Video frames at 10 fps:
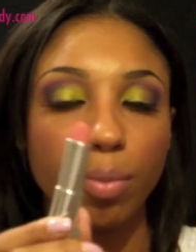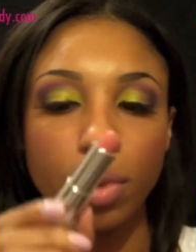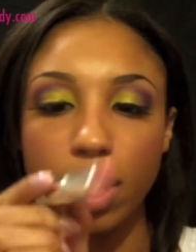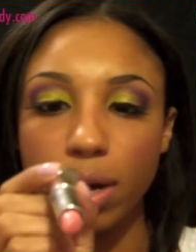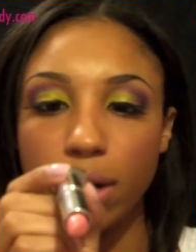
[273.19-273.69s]

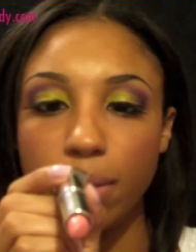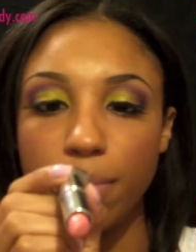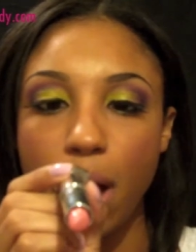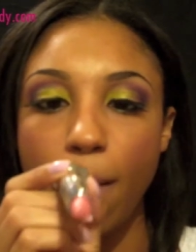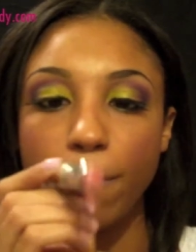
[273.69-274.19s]

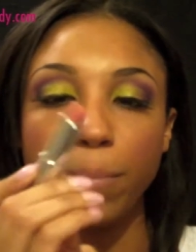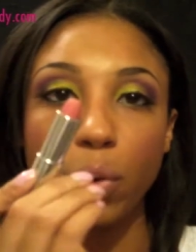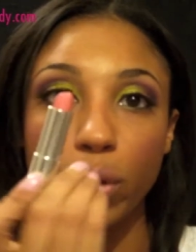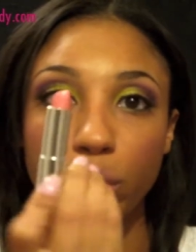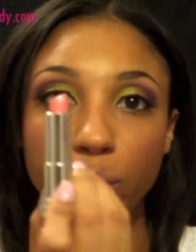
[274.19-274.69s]
um
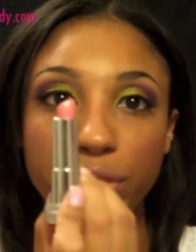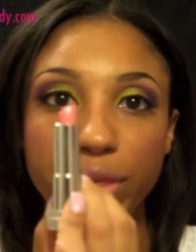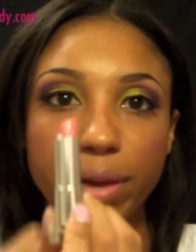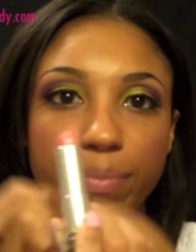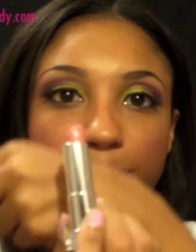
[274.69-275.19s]
Born With
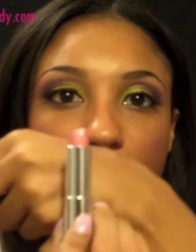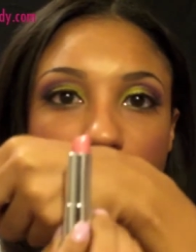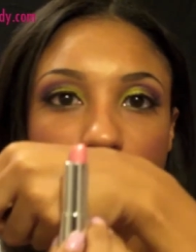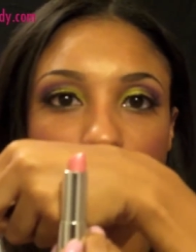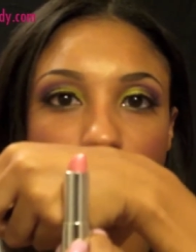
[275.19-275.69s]
It,
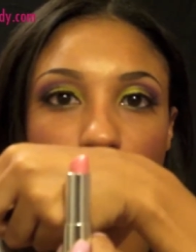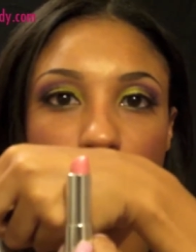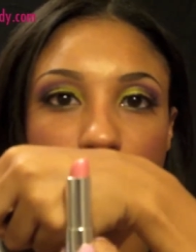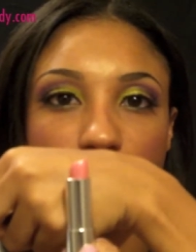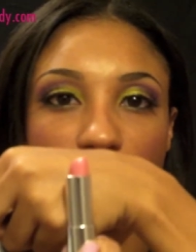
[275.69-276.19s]
and it's a
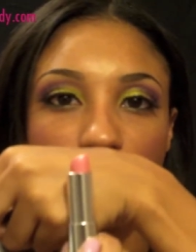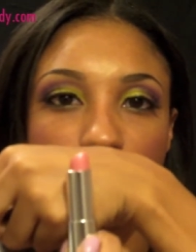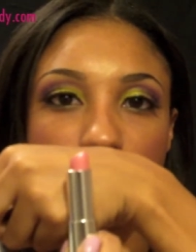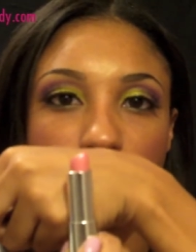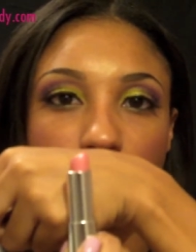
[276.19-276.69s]
really soft
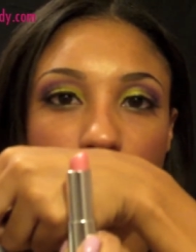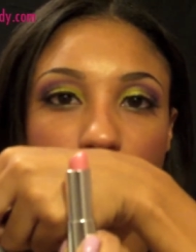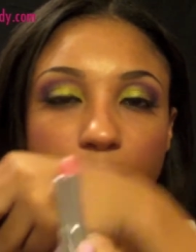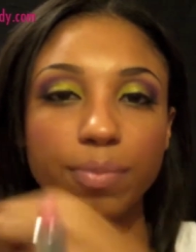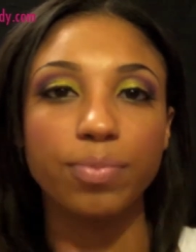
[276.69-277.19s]
pink
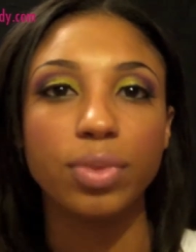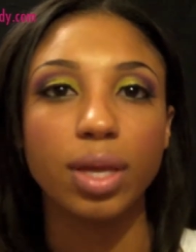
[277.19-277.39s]
color,